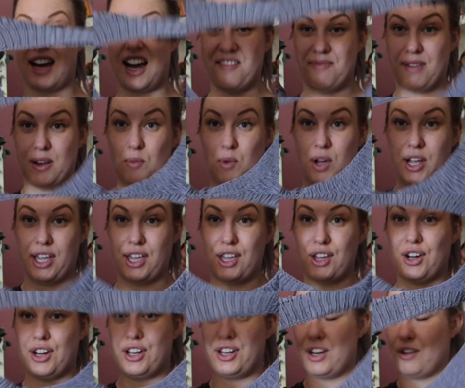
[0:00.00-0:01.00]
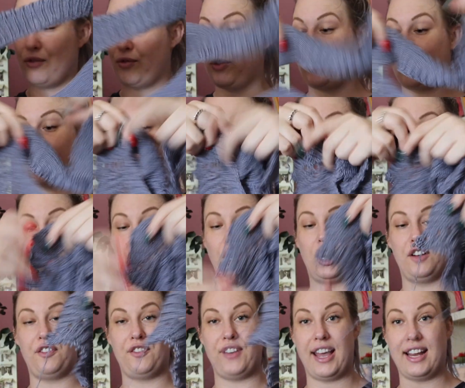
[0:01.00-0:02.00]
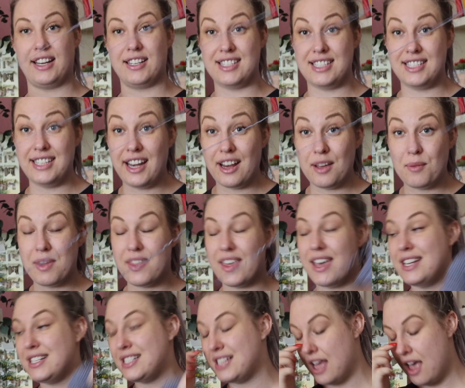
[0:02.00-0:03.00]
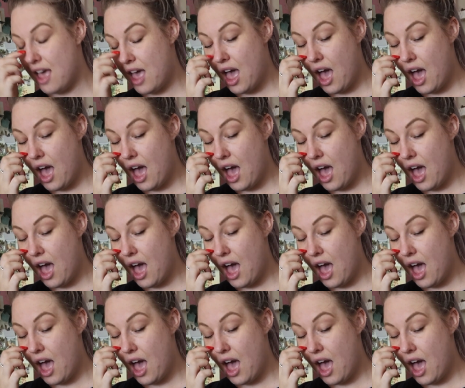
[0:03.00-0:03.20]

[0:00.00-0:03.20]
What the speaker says: I've been working on ripping it off and knitting with it.